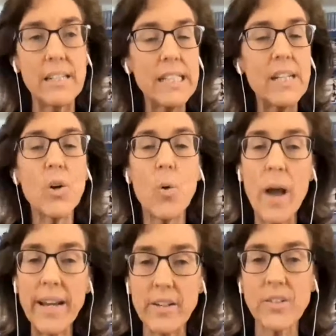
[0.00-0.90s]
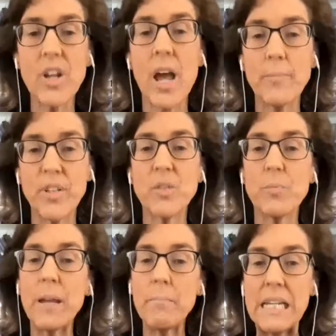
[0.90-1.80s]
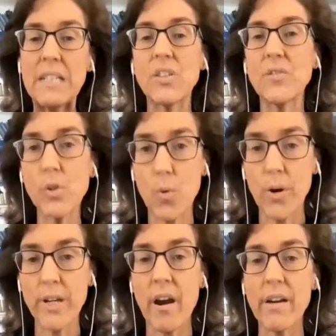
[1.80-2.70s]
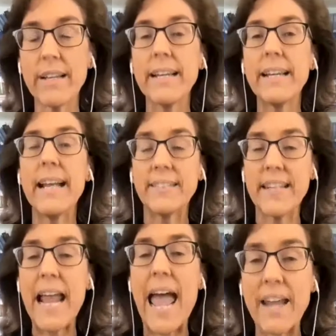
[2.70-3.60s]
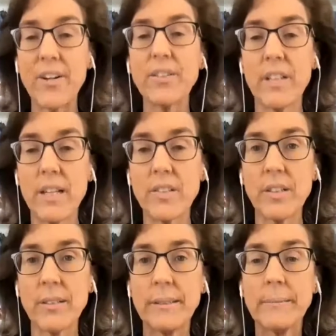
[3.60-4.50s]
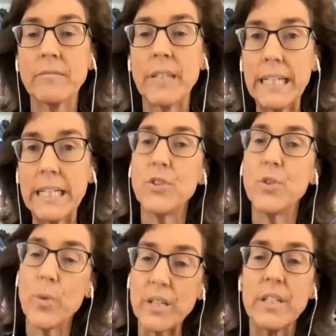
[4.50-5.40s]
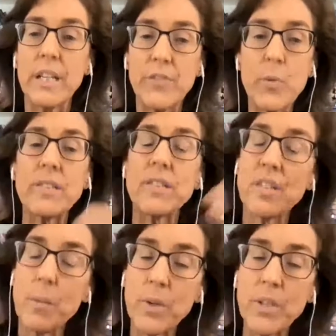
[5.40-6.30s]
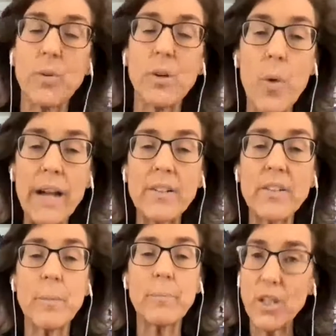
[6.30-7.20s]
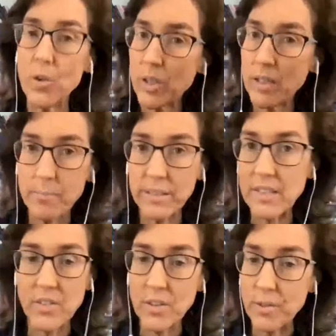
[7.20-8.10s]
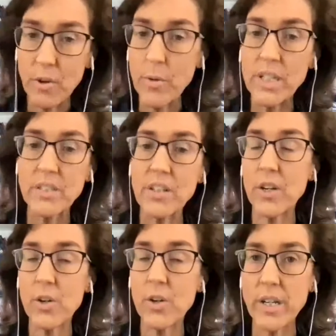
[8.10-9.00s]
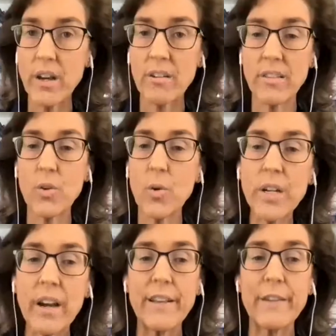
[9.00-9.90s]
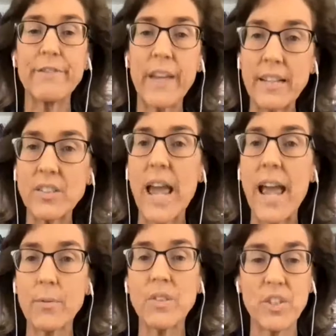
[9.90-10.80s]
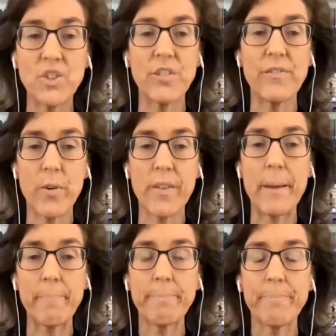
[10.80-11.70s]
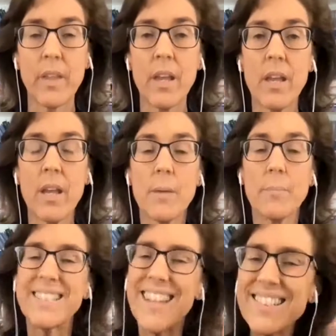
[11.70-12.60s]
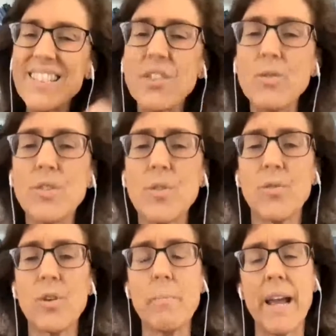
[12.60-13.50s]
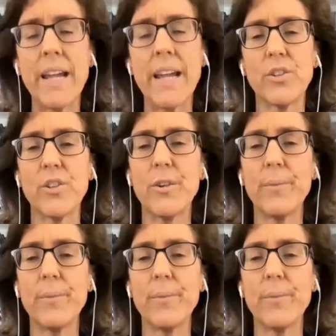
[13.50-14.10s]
acquires objects by means of her courtyard as an adult does, right? If you want someone to acquire something, you can place it or throw it into their courtyard. The courtyard affects acquisition for them. But does it do so for a minor girl?